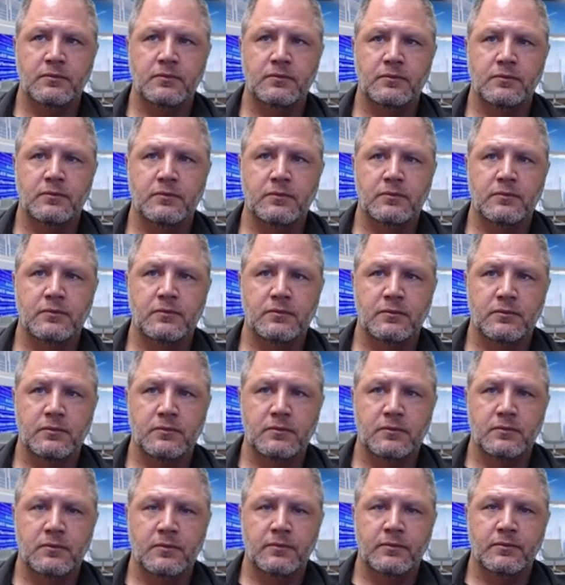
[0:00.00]

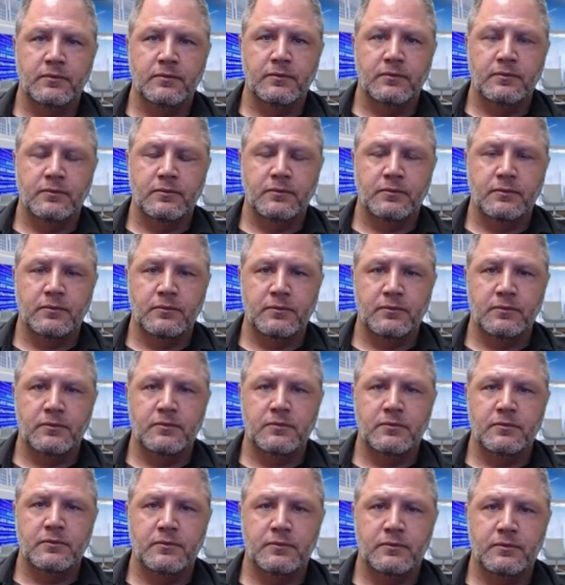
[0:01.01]

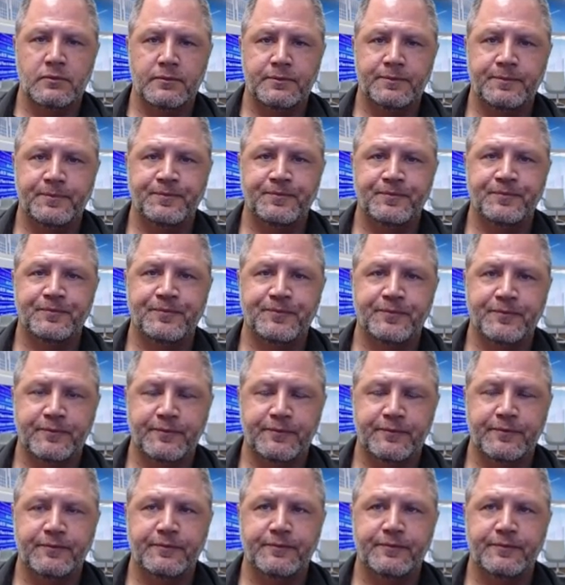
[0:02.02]

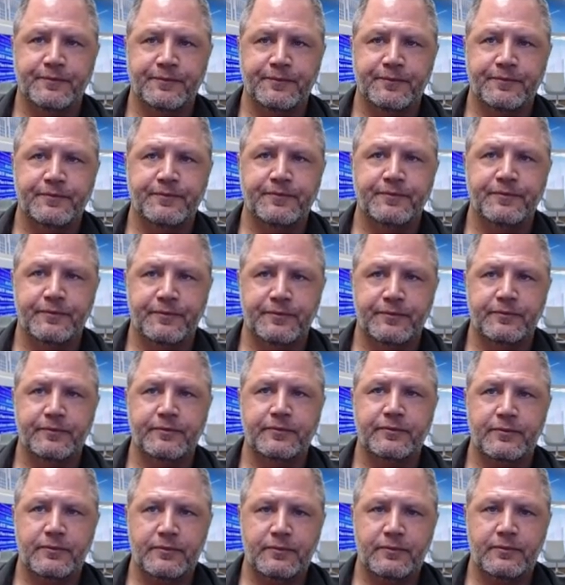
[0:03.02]

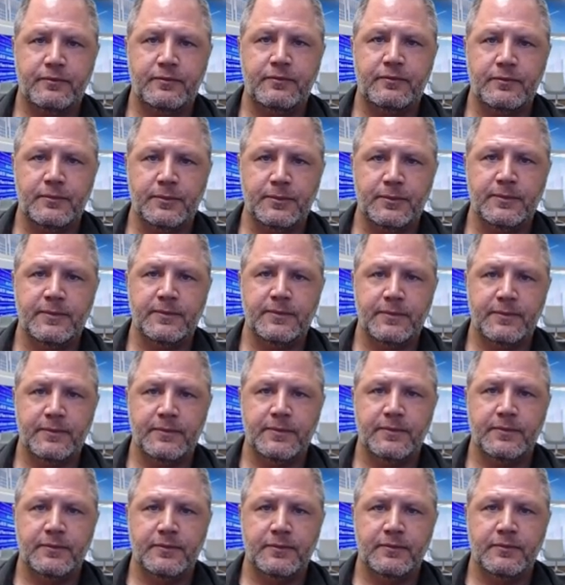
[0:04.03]

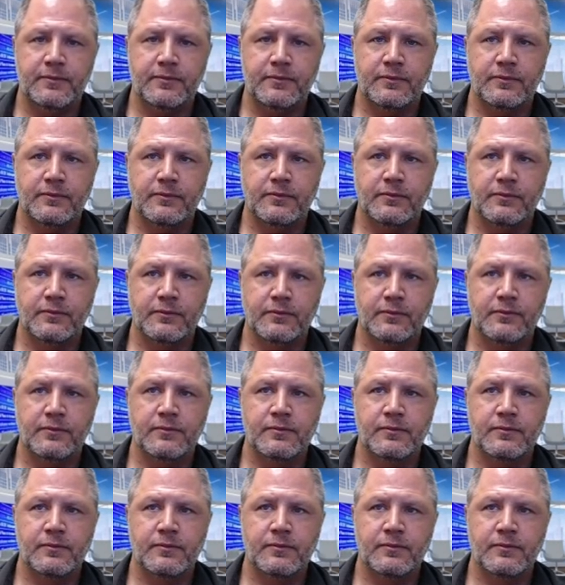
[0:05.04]
(not speaking)